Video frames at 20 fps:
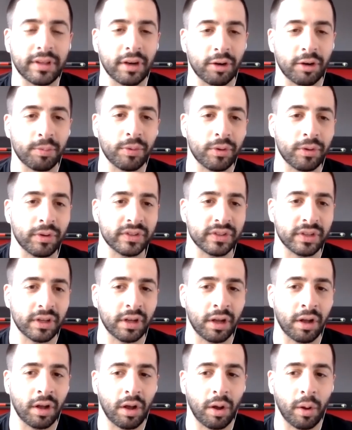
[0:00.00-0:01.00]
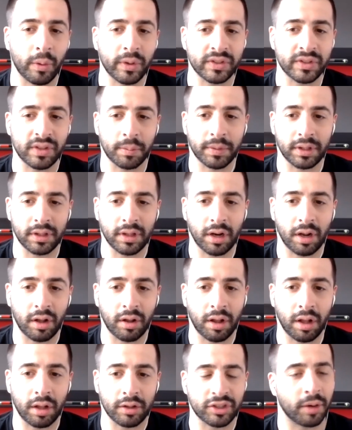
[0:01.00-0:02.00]
terrible is always something that
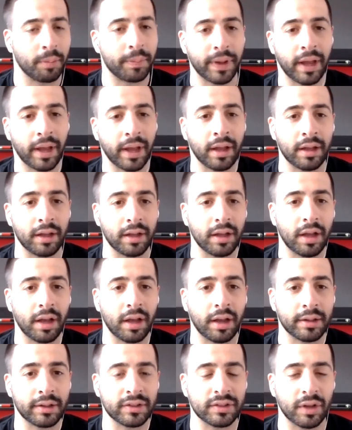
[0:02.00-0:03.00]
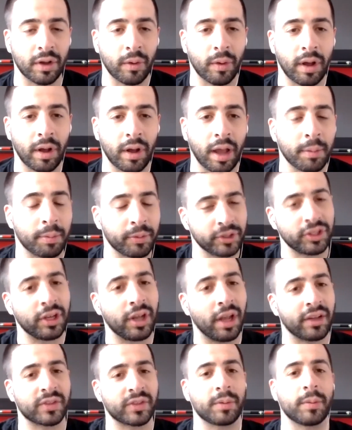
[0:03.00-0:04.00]
I'll jump at. And so I
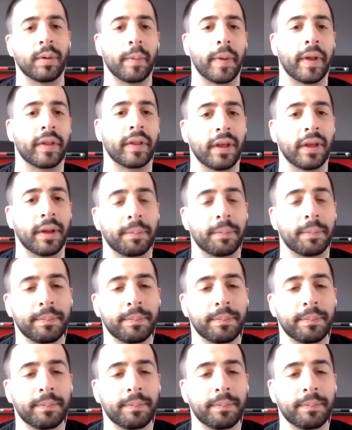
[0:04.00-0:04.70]
appreciate you asking me about that.